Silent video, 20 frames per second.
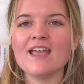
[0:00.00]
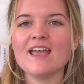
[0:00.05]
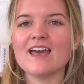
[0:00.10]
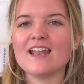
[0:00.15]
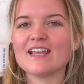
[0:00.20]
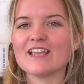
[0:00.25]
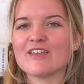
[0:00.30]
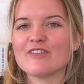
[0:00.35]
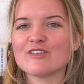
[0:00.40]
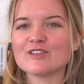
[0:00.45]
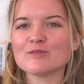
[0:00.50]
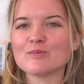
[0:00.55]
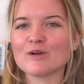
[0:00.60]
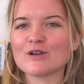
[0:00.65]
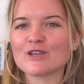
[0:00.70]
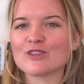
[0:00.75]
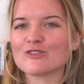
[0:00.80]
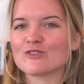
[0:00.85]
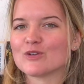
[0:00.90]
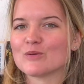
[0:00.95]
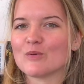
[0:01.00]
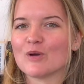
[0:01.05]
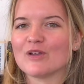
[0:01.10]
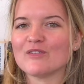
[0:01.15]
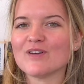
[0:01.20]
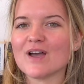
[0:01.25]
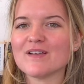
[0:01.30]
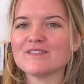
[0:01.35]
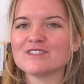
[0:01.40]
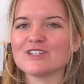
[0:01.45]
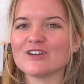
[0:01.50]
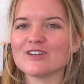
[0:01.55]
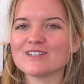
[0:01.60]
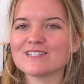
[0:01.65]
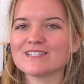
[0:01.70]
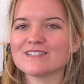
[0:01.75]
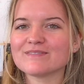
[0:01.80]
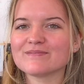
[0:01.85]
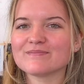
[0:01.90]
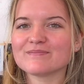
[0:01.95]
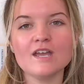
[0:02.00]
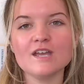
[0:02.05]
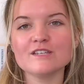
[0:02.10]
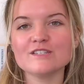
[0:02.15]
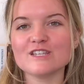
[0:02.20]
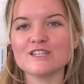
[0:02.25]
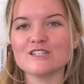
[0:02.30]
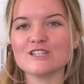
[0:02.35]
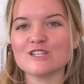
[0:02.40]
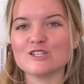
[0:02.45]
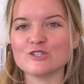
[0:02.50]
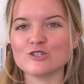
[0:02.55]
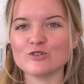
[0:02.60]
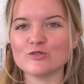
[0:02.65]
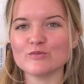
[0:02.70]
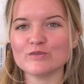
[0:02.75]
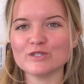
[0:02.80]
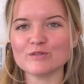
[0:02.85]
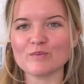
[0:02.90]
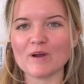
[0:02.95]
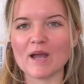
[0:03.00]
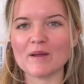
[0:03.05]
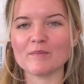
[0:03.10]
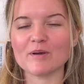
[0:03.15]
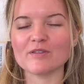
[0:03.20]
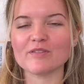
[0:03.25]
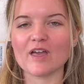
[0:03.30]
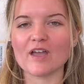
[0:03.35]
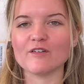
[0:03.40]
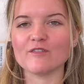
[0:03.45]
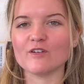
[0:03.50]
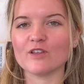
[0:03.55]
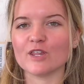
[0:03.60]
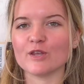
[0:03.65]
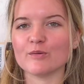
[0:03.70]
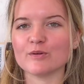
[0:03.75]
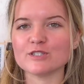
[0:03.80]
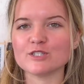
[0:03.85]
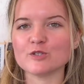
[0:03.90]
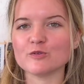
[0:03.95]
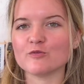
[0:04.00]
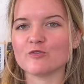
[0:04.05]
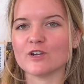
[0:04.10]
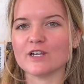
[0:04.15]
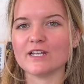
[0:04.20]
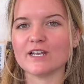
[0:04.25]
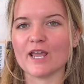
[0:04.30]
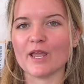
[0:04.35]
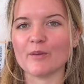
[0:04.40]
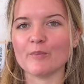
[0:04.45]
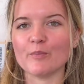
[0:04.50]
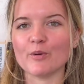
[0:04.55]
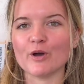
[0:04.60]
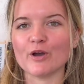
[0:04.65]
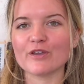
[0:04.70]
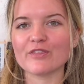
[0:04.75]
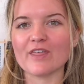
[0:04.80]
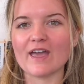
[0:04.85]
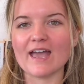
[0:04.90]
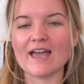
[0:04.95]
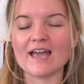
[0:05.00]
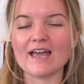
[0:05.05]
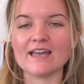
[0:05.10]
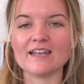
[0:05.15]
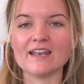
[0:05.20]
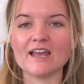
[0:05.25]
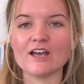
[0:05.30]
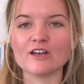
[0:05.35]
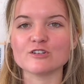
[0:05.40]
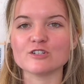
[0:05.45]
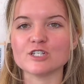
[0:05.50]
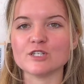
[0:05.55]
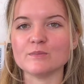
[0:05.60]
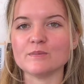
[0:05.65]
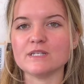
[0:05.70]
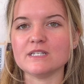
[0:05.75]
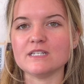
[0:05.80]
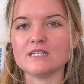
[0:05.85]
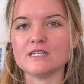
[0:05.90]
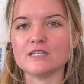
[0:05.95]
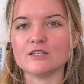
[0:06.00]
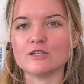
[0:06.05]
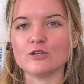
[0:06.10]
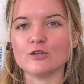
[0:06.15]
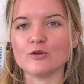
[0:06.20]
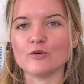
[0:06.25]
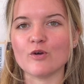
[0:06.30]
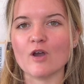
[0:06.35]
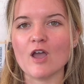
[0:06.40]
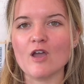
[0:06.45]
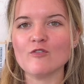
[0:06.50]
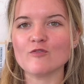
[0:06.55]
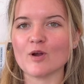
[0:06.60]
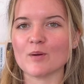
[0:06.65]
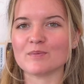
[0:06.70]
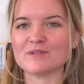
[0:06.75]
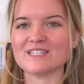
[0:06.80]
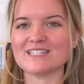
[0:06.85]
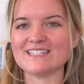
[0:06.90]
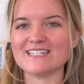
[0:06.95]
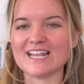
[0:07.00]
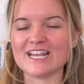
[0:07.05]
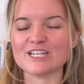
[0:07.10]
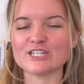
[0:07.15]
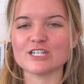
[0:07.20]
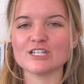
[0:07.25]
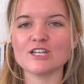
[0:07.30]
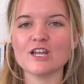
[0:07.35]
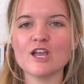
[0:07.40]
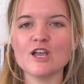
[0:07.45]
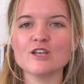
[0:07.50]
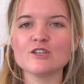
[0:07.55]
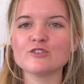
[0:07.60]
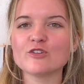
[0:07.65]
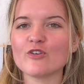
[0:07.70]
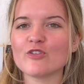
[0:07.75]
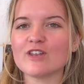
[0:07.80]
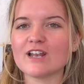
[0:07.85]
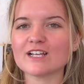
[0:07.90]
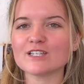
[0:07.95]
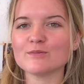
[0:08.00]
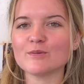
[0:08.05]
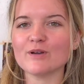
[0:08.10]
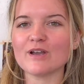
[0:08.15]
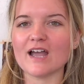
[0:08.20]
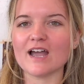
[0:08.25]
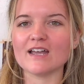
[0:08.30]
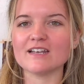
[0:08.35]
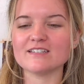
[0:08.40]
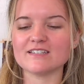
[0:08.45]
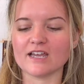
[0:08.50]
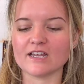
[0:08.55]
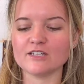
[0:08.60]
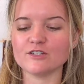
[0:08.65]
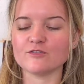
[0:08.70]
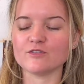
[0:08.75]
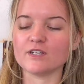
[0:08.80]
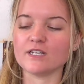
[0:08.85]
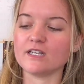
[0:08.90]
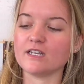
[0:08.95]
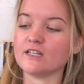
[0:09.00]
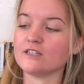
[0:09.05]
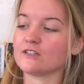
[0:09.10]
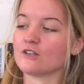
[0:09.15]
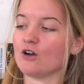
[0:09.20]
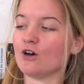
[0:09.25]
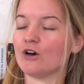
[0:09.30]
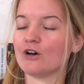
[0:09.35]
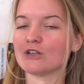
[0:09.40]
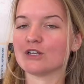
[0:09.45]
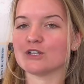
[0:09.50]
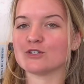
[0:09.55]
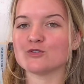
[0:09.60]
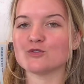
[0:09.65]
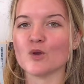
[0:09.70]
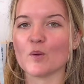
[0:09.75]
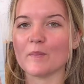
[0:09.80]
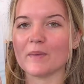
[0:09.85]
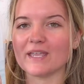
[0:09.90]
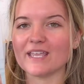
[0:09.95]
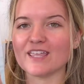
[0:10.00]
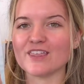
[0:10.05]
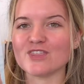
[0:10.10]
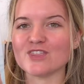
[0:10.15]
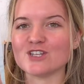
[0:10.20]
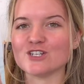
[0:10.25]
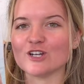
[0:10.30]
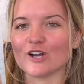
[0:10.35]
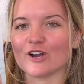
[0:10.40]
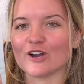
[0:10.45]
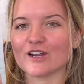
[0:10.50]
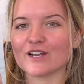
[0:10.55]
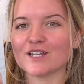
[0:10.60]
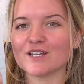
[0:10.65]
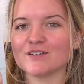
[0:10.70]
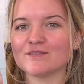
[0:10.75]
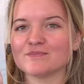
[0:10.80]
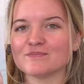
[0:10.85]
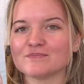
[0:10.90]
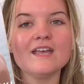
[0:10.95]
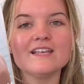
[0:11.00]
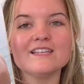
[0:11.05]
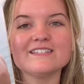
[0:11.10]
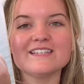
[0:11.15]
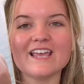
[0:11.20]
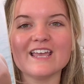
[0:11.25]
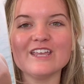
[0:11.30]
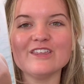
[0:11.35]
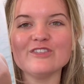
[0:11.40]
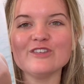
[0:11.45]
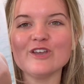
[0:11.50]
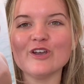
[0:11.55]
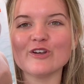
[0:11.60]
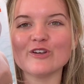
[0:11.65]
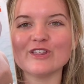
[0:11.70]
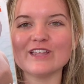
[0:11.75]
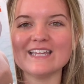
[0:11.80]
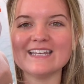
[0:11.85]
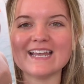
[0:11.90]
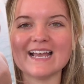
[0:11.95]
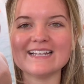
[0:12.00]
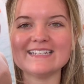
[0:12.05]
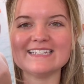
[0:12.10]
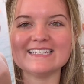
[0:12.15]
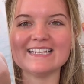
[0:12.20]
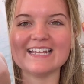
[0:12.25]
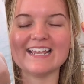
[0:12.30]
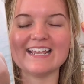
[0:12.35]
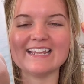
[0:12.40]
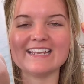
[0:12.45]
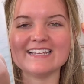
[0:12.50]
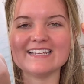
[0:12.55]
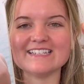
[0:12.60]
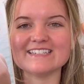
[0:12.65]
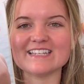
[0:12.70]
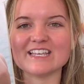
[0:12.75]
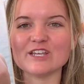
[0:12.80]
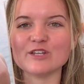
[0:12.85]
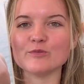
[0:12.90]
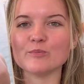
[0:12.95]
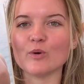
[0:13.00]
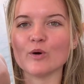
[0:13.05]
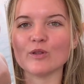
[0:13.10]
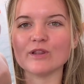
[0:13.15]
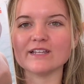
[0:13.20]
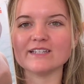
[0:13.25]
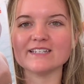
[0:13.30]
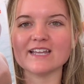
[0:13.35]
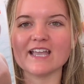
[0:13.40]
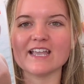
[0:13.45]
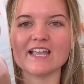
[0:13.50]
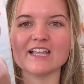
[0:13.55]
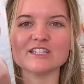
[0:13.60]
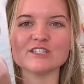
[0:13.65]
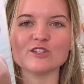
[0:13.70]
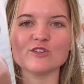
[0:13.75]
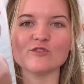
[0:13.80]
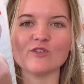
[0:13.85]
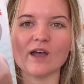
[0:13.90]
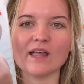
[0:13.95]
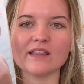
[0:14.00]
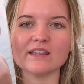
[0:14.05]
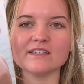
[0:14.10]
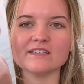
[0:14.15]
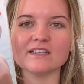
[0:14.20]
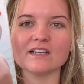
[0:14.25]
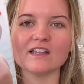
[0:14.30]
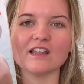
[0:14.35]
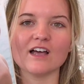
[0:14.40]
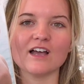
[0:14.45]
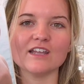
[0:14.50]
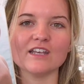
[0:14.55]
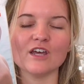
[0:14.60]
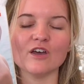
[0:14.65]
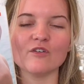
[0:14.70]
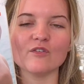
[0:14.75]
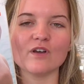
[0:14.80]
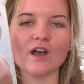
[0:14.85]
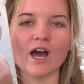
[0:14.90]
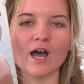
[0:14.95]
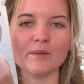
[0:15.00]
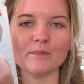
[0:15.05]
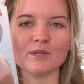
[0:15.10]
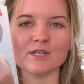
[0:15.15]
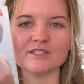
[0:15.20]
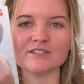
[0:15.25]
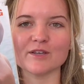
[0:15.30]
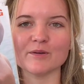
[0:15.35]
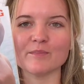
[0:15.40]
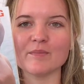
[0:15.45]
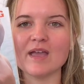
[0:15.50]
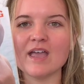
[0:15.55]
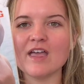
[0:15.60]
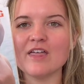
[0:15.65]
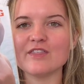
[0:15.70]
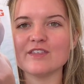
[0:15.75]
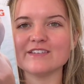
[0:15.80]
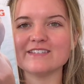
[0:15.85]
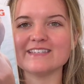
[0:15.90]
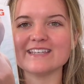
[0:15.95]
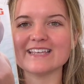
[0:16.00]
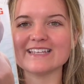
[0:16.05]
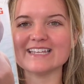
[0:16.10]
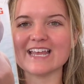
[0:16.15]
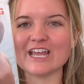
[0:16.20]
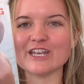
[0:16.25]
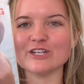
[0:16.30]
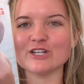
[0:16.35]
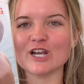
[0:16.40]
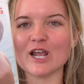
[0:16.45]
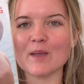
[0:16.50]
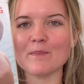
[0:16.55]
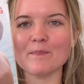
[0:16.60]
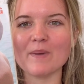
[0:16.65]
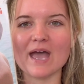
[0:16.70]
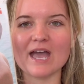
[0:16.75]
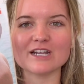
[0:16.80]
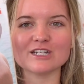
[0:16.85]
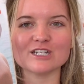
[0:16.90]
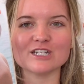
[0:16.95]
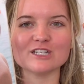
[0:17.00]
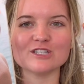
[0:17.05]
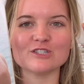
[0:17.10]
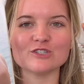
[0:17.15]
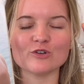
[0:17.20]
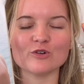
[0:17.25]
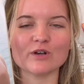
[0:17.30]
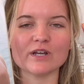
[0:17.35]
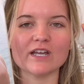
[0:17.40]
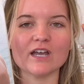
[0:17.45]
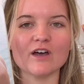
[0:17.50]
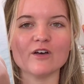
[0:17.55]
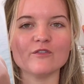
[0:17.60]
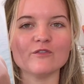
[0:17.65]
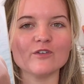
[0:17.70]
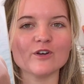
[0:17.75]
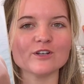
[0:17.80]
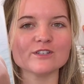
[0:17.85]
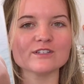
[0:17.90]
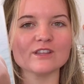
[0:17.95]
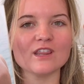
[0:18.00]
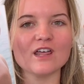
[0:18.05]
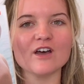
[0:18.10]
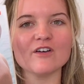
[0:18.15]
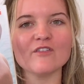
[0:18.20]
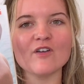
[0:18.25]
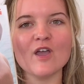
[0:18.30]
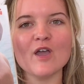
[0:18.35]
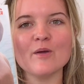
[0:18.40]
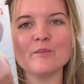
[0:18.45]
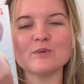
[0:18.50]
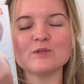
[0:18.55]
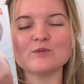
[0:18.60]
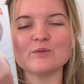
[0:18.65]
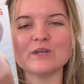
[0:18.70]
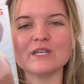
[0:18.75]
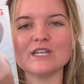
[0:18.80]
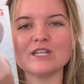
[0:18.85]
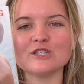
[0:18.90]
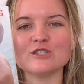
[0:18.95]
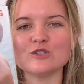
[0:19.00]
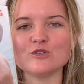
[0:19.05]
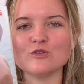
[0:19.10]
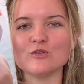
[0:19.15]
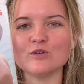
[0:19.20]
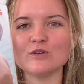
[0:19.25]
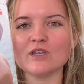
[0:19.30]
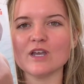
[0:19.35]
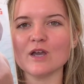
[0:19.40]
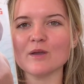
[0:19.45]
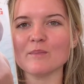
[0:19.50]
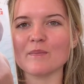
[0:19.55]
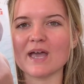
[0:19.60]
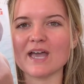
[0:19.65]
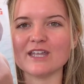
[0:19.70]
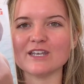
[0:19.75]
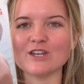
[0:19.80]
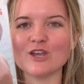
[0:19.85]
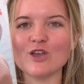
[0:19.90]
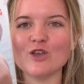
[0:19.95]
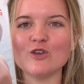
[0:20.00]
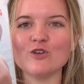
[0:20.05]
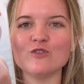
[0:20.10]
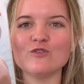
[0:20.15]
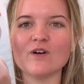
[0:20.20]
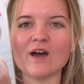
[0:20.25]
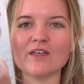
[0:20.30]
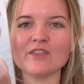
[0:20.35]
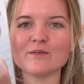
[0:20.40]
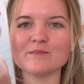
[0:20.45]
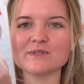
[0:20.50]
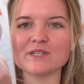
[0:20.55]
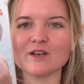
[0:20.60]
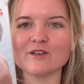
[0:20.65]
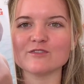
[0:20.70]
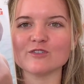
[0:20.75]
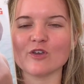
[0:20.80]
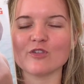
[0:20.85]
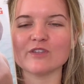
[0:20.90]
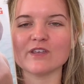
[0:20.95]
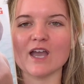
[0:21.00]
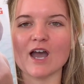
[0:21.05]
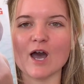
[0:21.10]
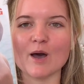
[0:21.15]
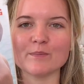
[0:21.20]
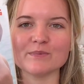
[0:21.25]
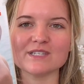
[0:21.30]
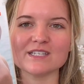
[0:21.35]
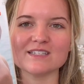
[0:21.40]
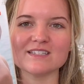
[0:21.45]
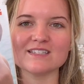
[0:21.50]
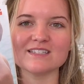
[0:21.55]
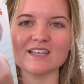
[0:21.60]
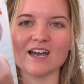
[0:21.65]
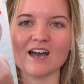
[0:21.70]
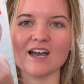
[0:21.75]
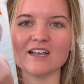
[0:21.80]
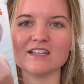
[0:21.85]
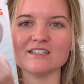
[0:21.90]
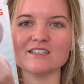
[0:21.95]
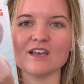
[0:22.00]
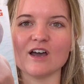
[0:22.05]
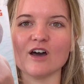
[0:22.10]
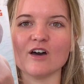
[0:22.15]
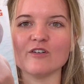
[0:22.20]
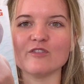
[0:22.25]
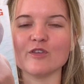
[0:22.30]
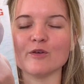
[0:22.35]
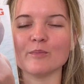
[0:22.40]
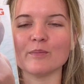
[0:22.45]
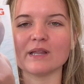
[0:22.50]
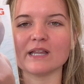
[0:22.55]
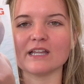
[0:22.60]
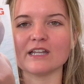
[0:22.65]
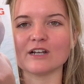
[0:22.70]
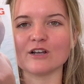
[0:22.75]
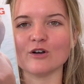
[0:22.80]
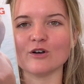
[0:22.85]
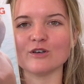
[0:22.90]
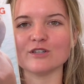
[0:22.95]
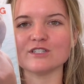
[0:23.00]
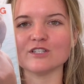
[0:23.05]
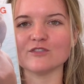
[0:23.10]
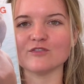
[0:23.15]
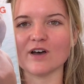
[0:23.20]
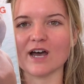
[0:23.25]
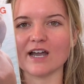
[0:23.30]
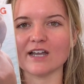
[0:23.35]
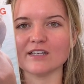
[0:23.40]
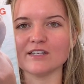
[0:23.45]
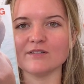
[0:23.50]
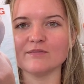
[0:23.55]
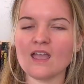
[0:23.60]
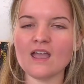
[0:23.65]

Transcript: and I gave this book 3.5 stars. Since June was Pride Month, I really want to read a book that had LGBTQ representation, so the next book I decided to read is called Swimming in the Dark. Set in the early 1980s in Poland against the violent decline of communism, this is a tender and passionate story of first love between two young men who find themselves on the opposite sides of the political divide.